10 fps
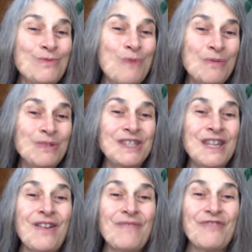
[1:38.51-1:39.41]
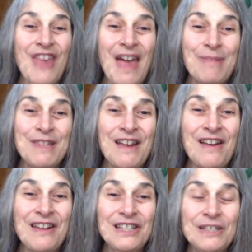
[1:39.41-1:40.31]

won't self-sabotage,